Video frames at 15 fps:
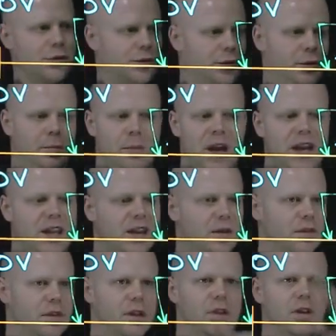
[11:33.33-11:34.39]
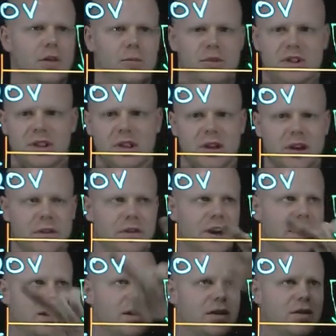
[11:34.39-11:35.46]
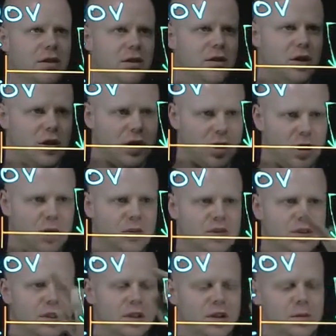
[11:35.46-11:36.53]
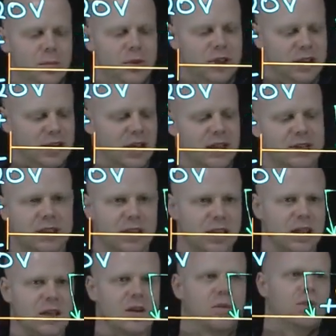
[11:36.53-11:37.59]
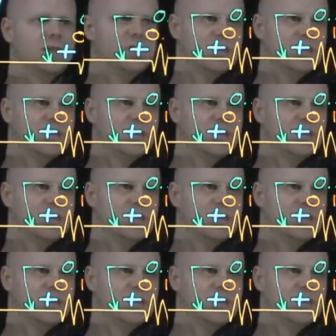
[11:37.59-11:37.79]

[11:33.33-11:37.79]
through many of the loops. If I continue to close the loop, does it equal